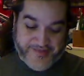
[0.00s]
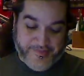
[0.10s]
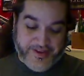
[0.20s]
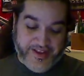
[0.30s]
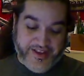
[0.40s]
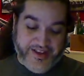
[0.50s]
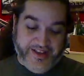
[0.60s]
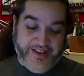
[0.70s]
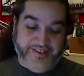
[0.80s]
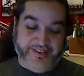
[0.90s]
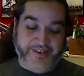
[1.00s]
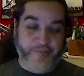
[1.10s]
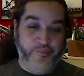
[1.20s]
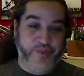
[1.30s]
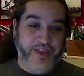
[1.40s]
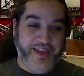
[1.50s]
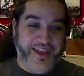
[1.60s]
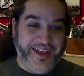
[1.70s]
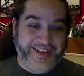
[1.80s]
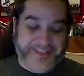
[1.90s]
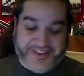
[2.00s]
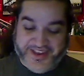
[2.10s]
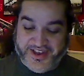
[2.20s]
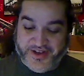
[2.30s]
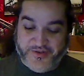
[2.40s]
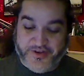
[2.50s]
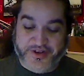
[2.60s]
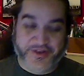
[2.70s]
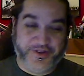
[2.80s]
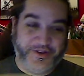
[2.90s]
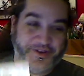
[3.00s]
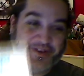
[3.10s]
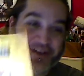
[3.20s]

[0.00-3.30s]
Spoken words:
because it's the original